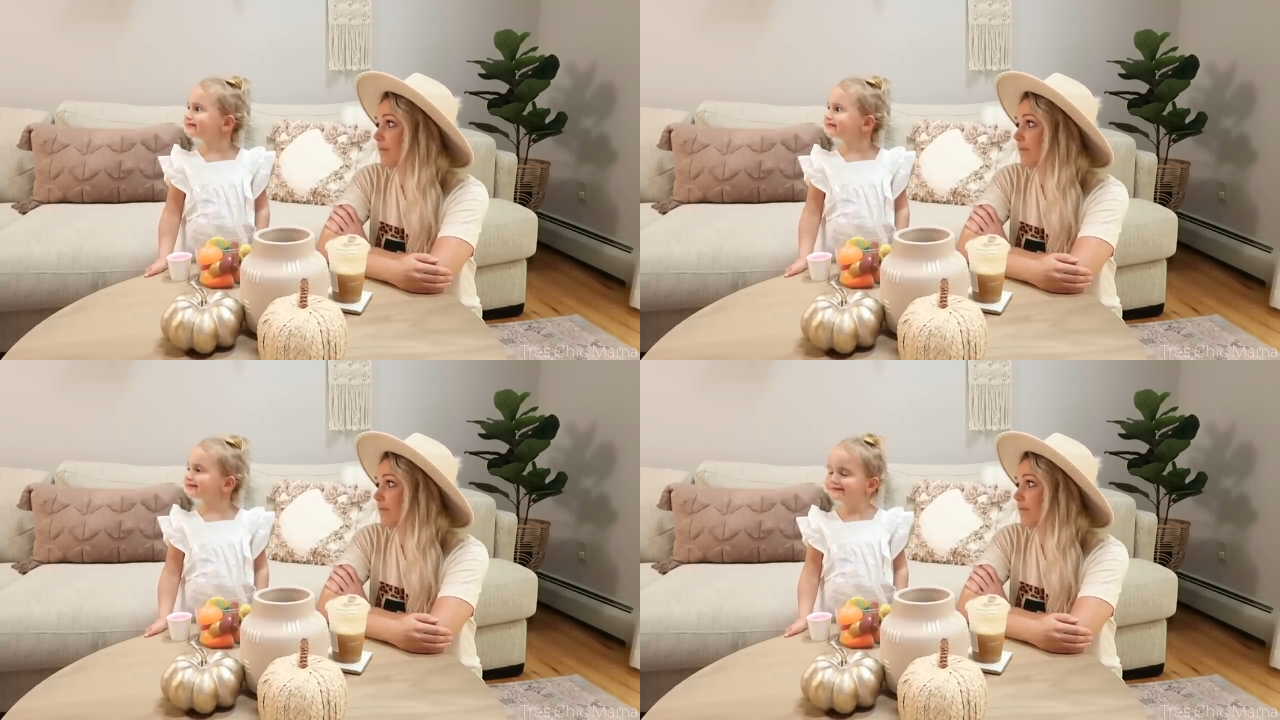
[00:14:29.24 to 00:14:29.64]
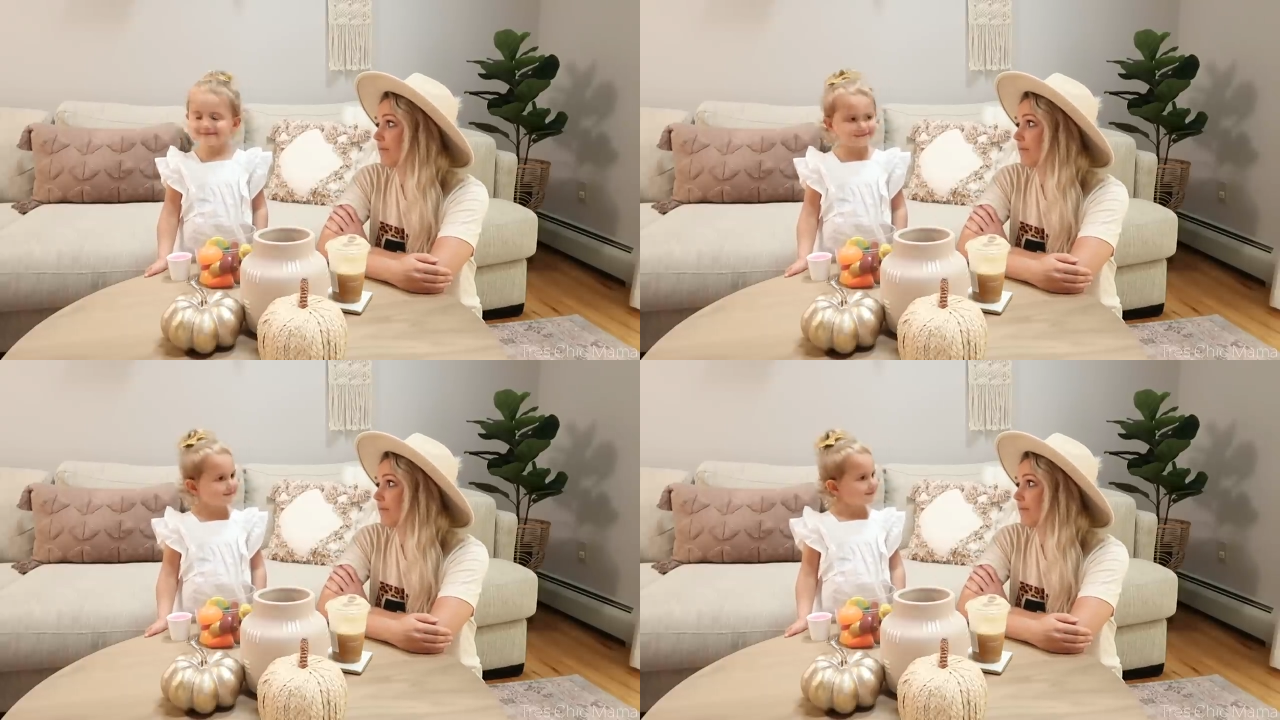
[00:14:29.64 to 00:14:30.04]

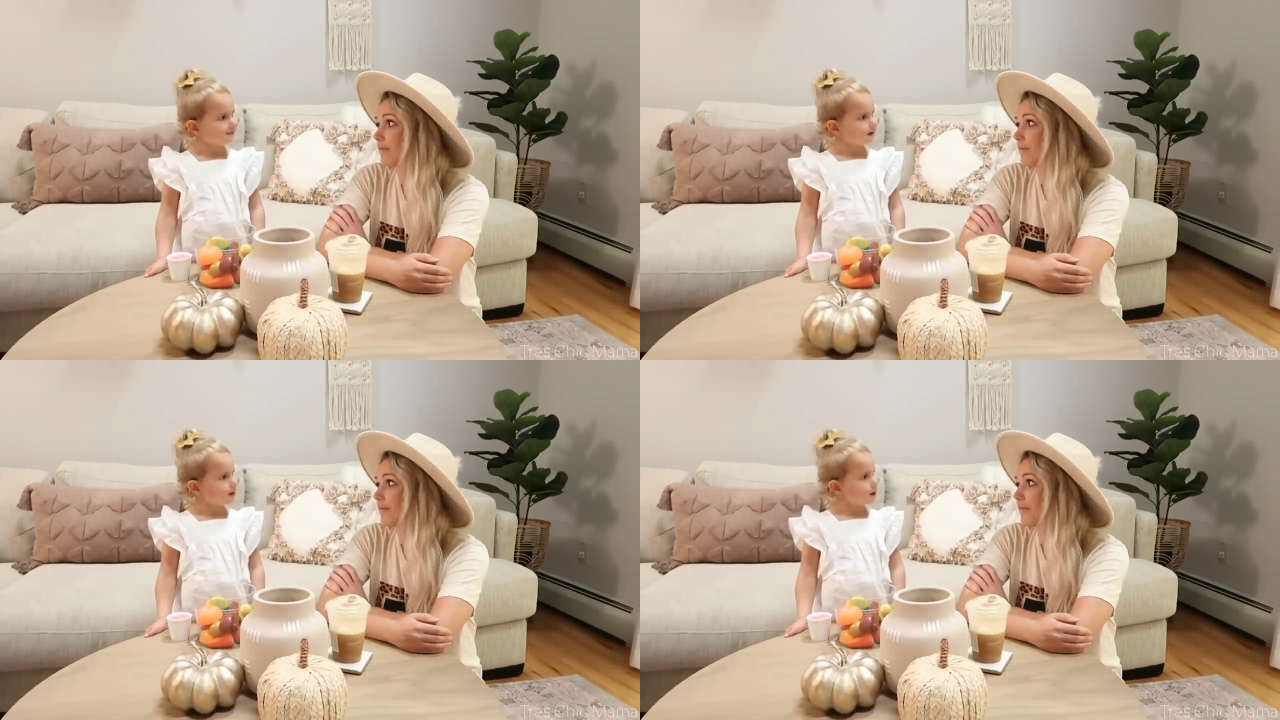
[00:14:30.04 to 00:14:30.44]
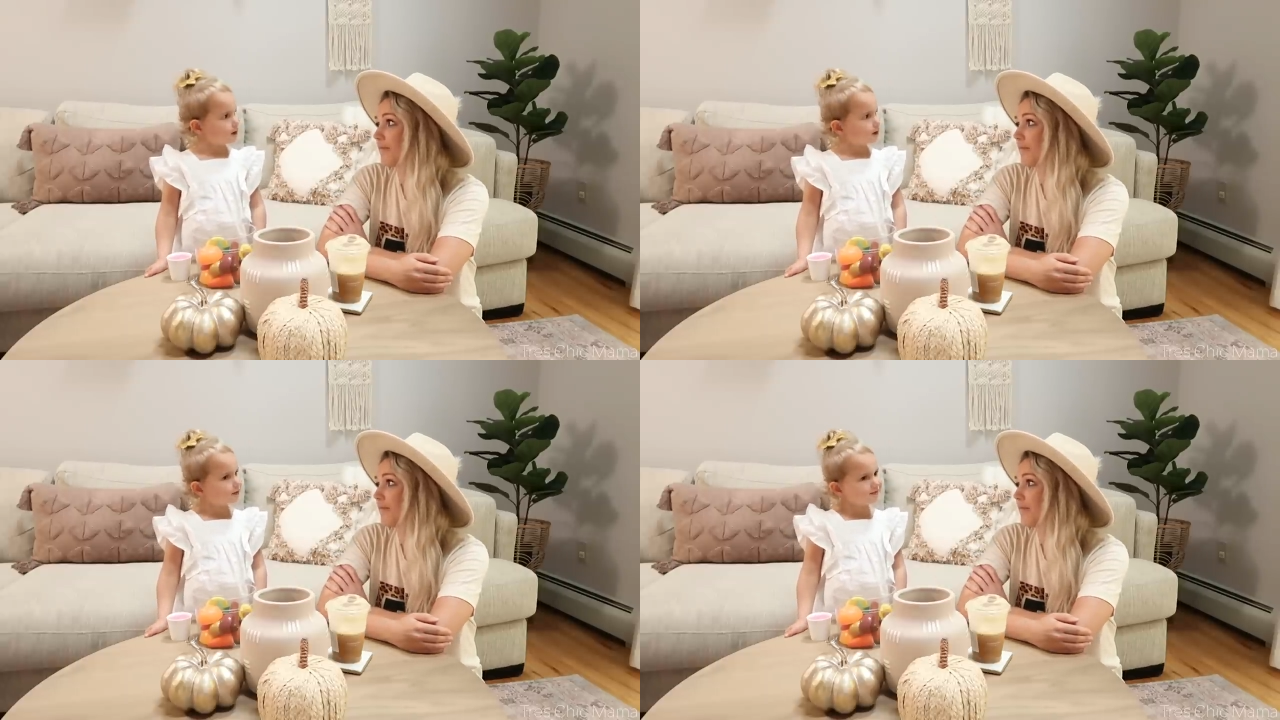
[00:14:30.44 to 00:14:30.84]

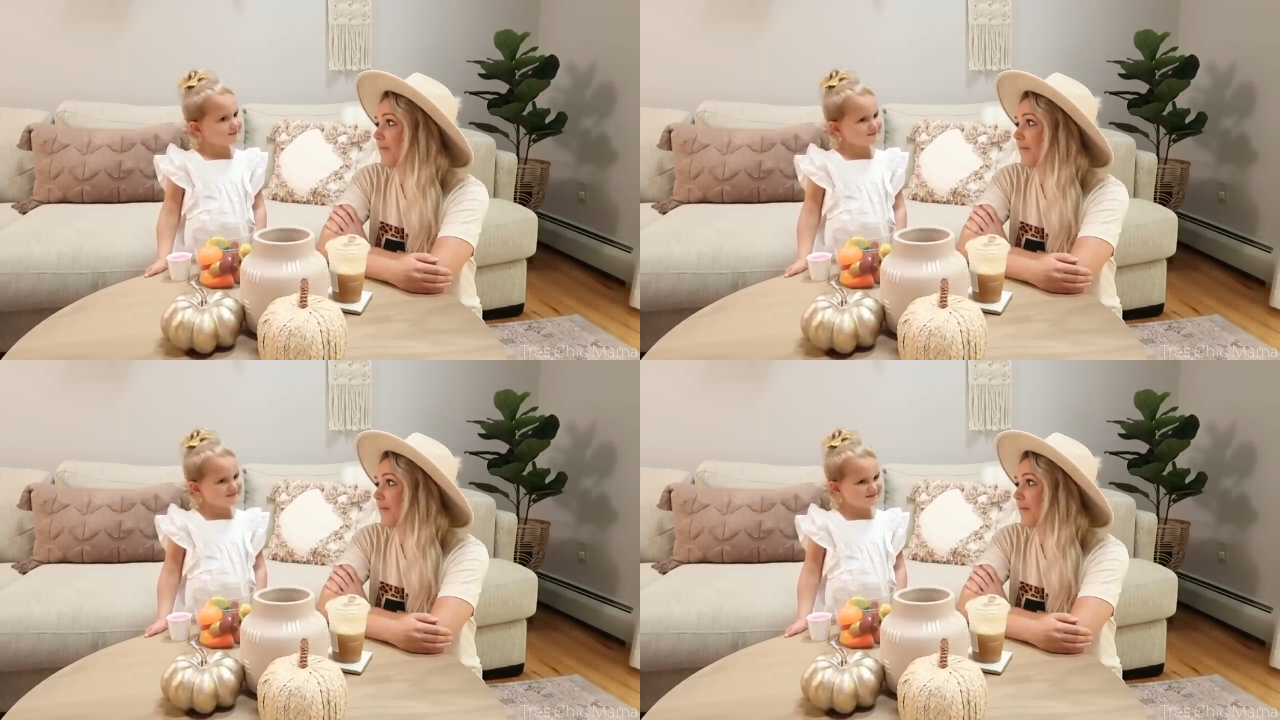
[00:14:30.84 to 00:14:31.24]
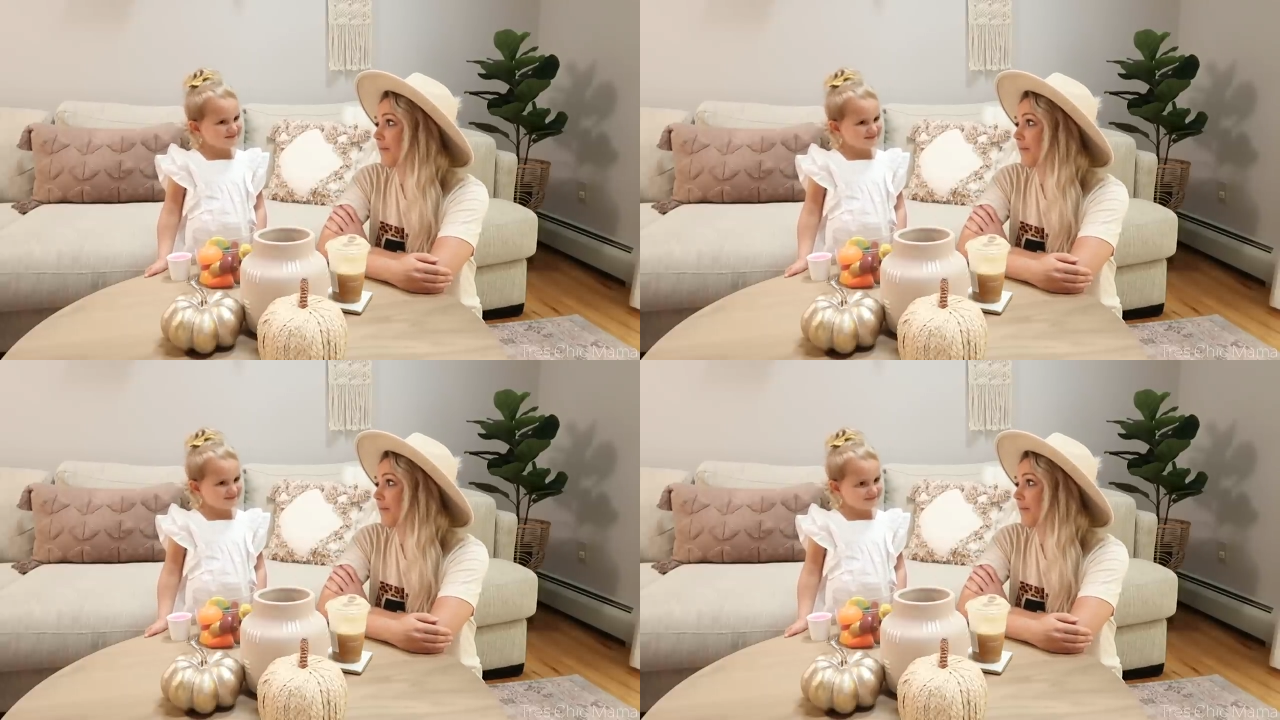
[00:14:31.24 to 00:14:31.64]

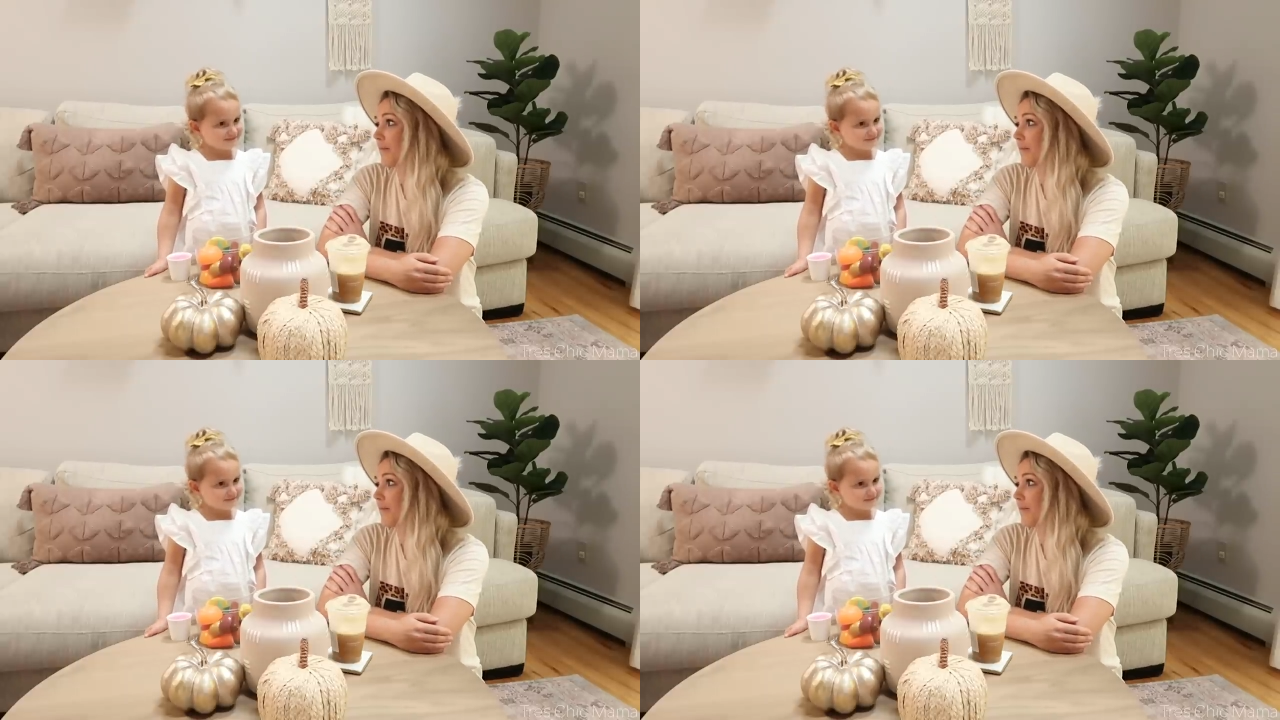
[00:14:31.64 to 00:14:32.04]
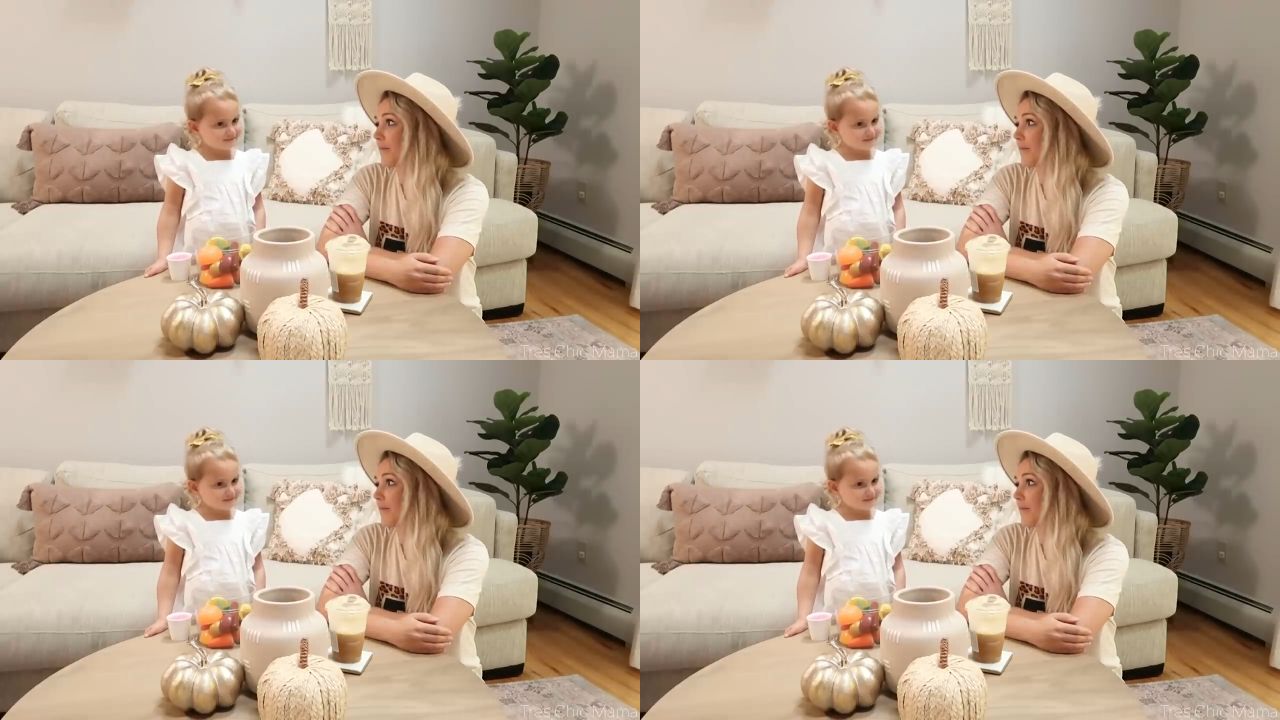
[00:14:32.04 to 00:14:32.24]
[no speech]